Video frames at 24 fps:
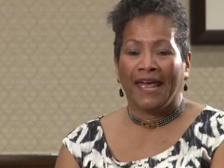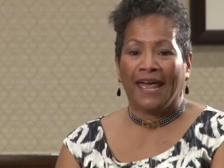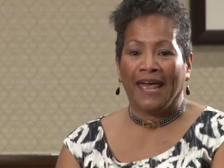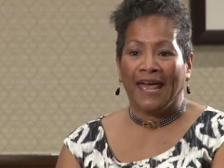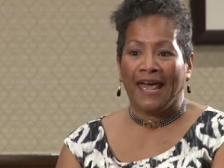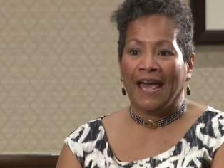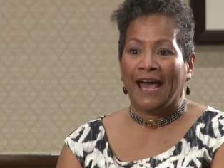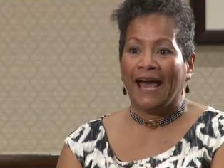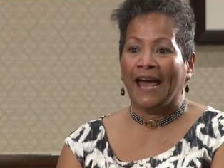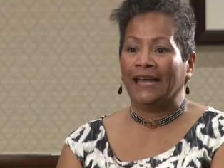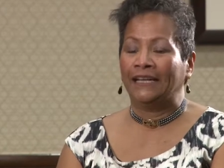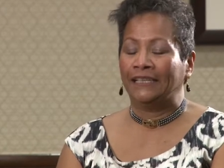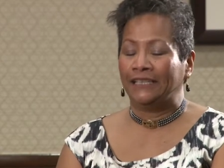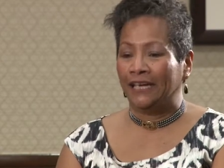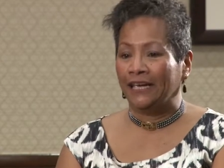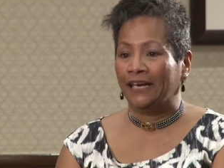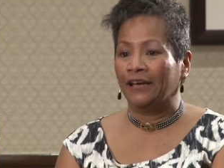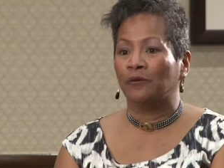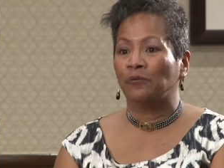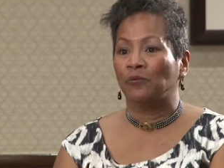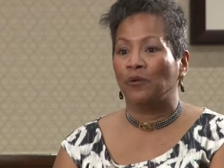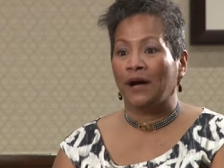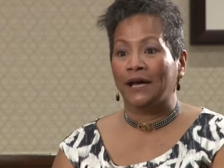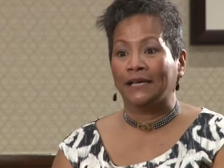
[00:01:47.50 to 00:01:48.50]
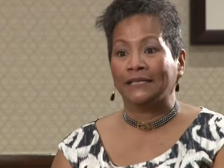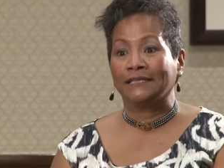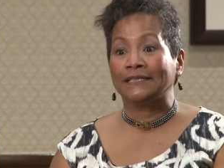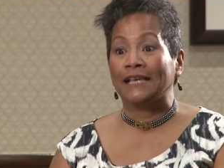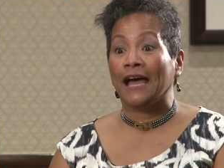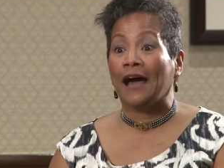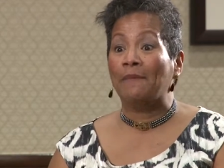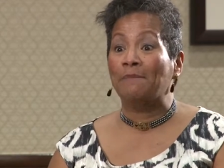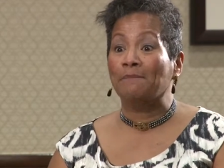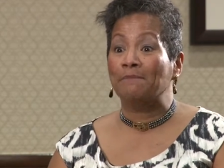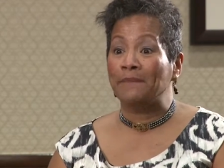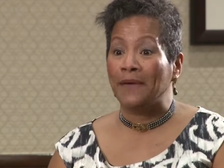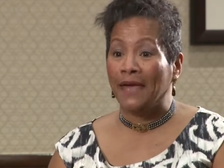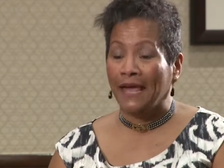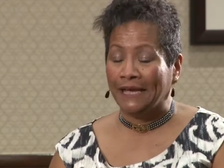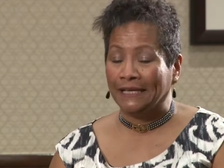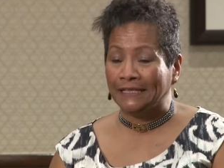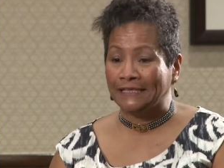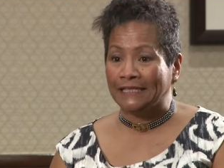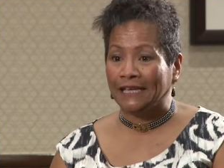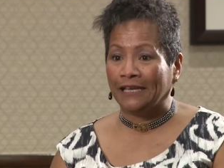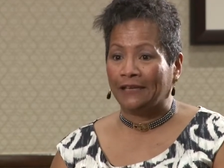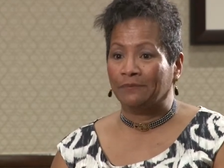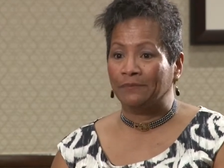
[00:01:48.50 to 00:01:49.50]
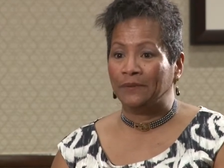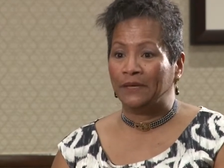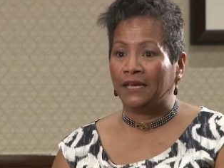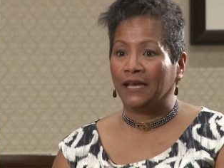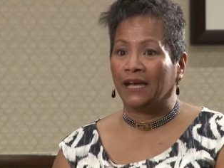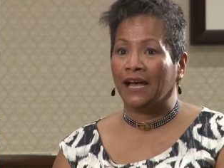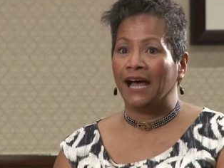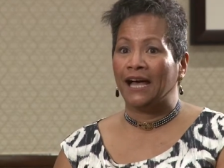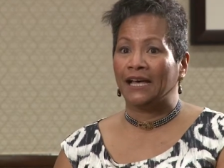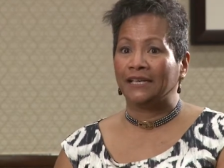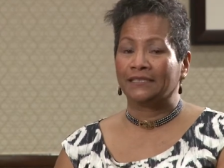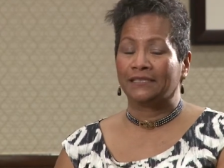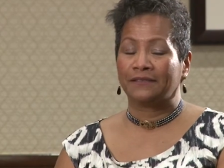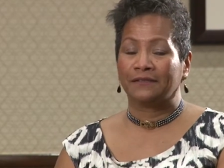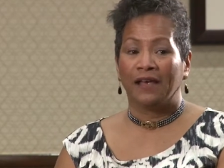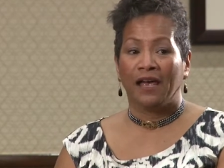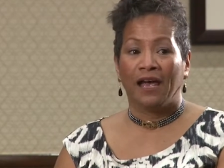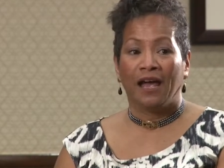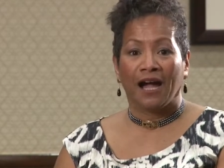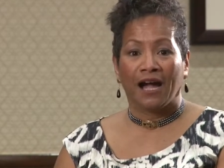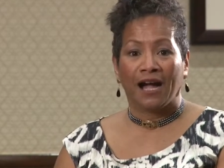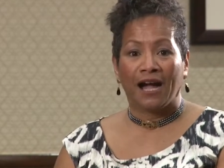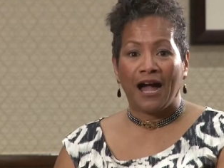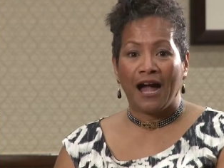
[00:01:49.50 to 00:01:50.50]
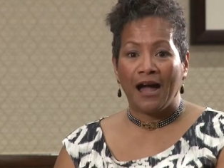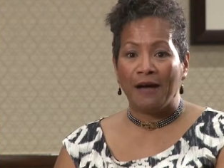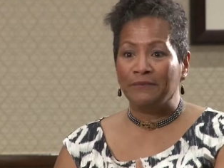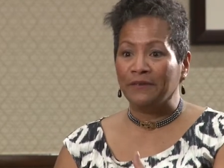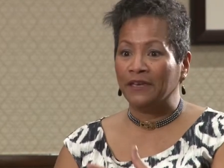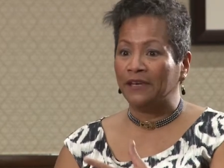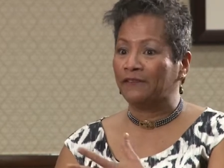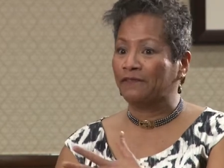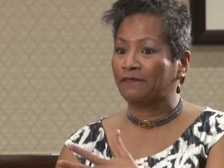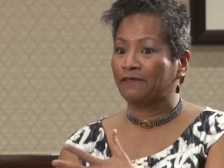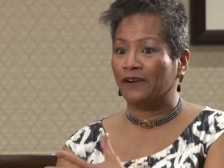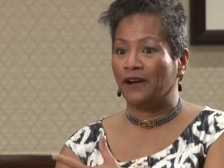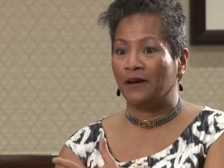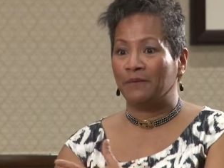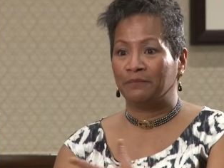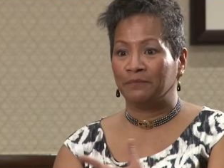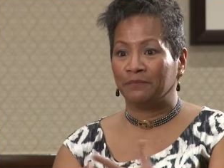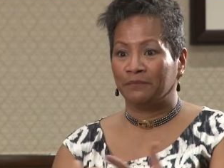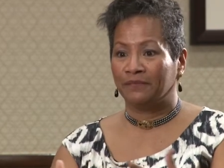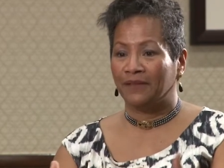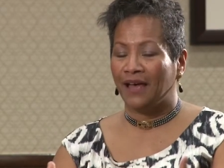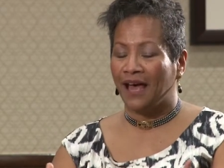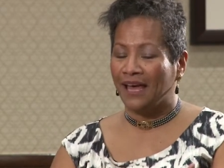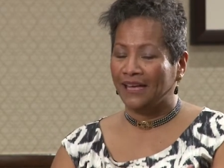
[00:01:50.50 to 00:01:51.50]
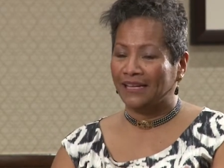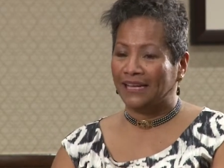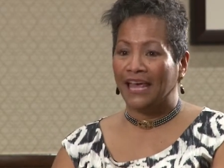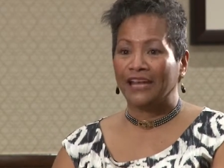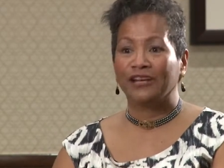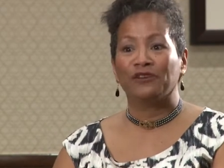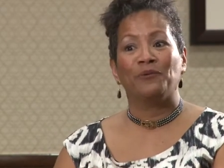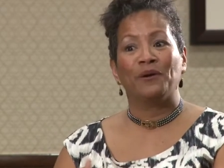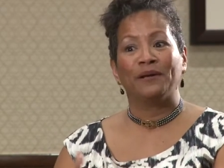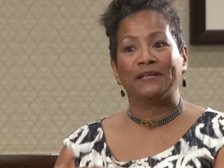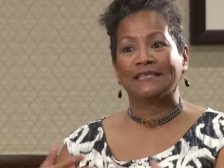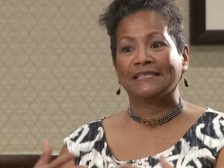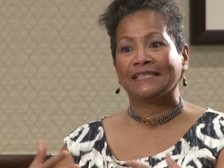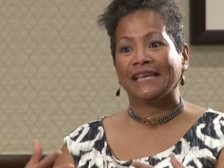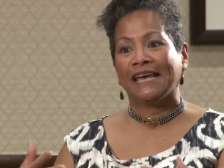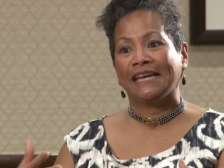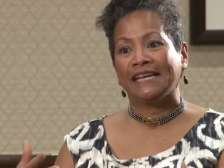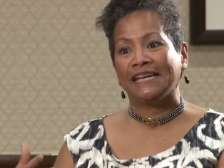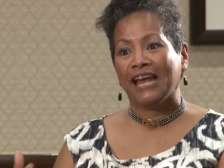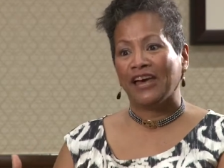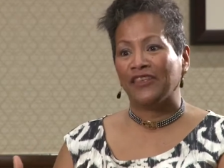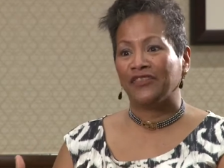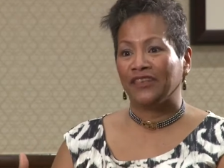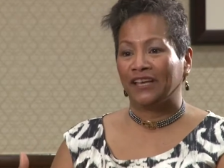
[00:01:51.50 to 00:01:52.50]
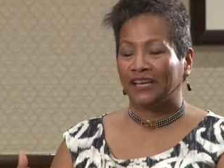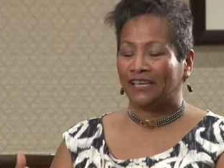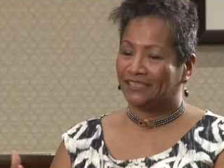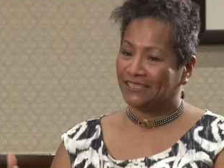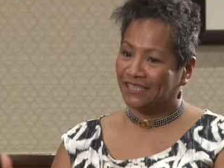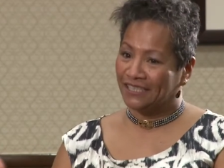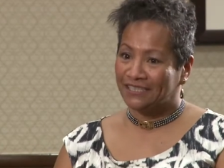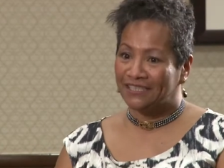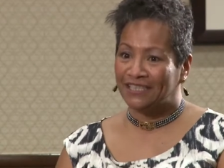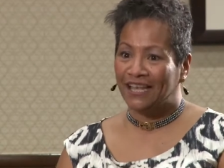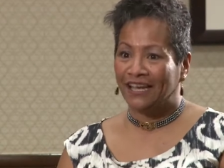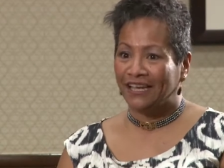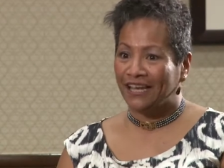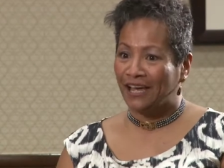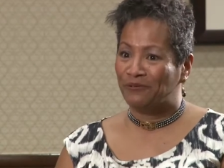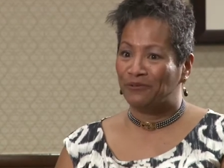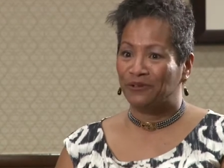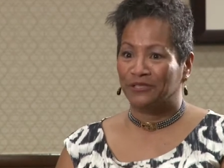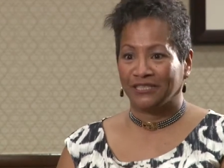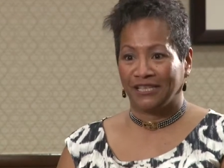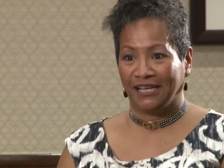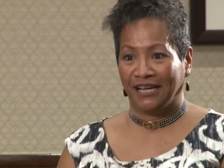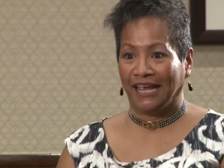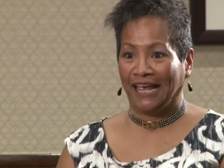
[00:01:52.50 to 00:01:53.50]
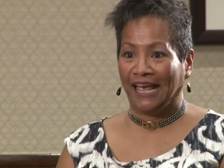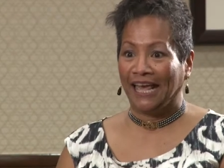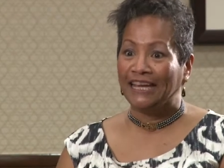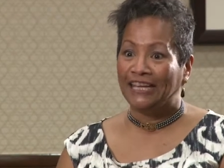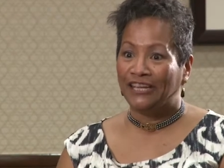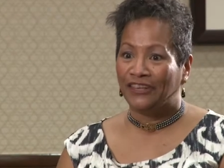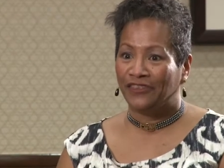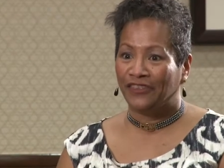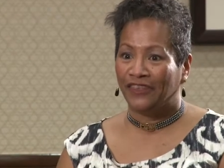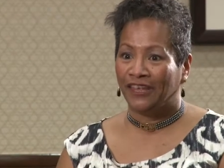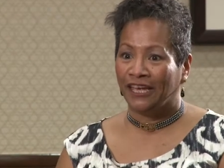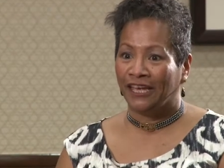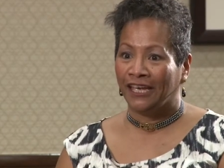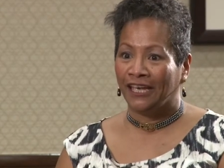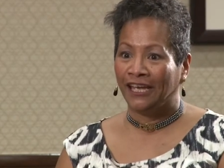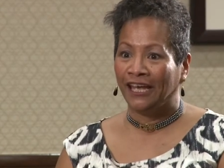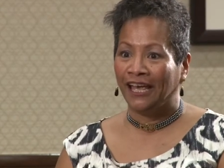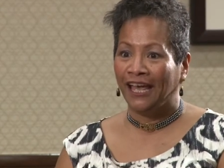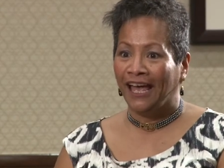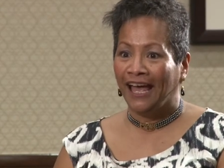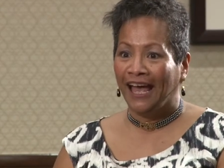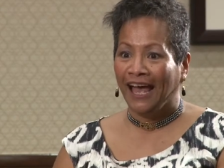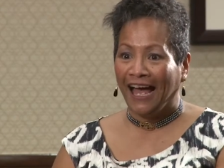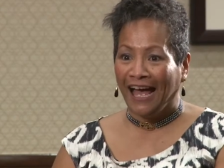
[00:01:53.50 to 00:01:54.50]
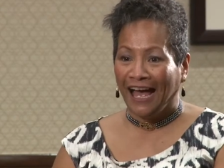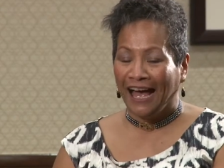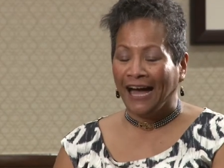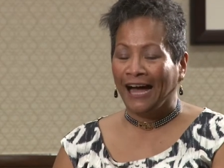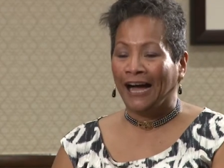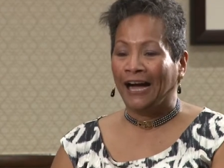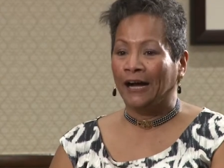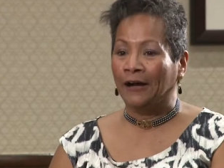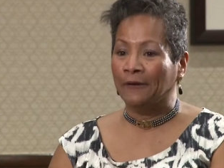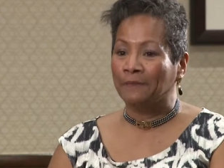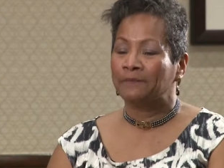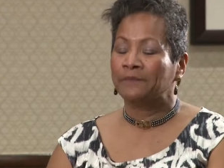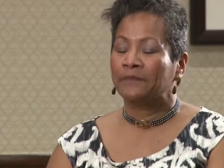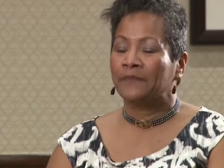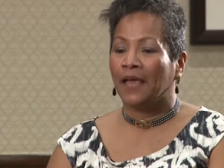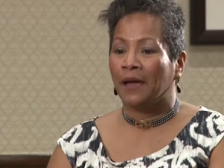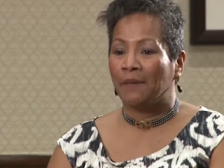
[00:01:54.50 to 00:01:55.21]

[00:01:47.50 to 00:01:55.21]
And it was amazing because coming from, and I don't want to say nothing because it's like I wasn't anything, uh,